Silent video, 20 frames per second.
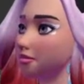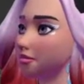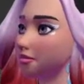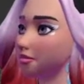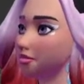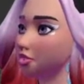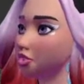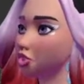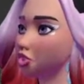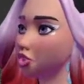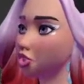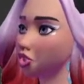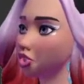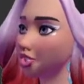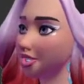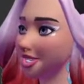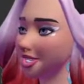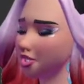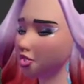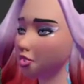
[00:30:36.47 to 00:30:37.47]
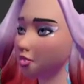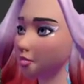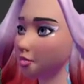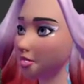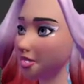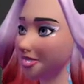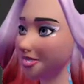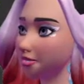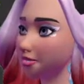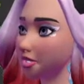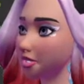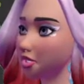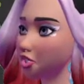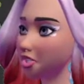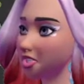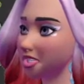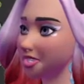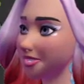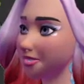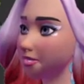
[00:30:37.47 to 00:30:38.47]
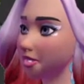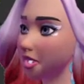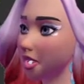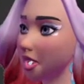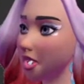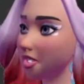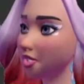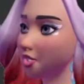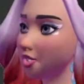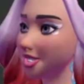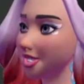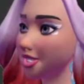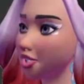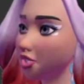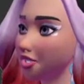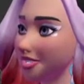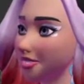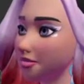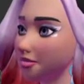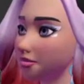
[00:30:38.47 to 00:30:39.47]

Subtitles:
See through them with the 10 on X-rays there.